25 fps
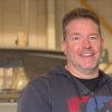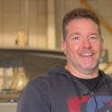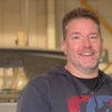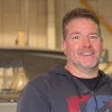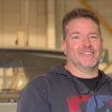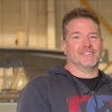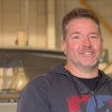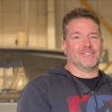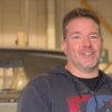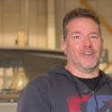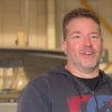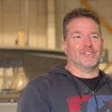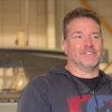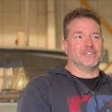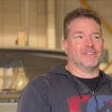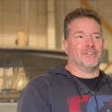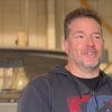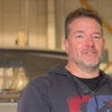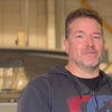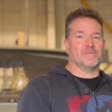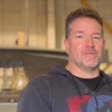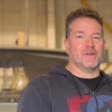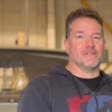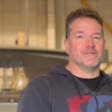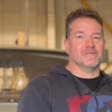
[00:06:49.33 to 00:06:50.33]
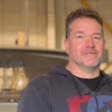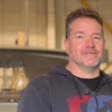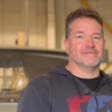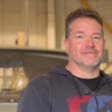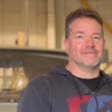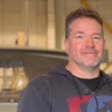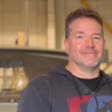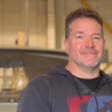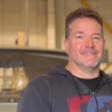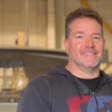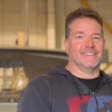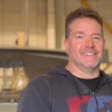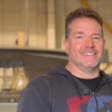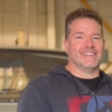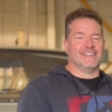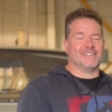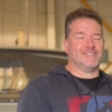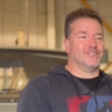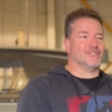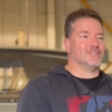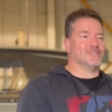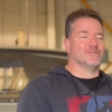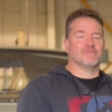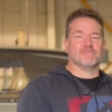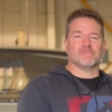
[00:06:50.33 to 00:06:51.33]
started on the button. They're
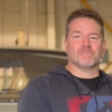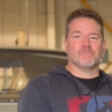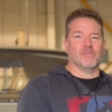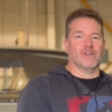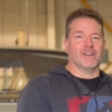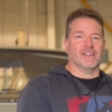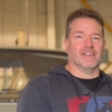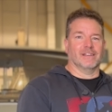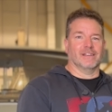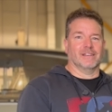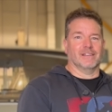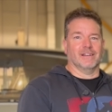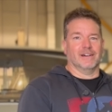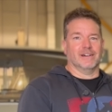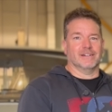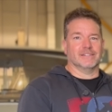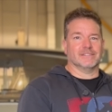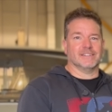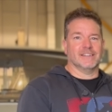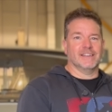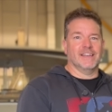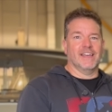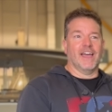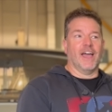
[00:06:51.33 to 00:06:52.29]
just brilliant cars.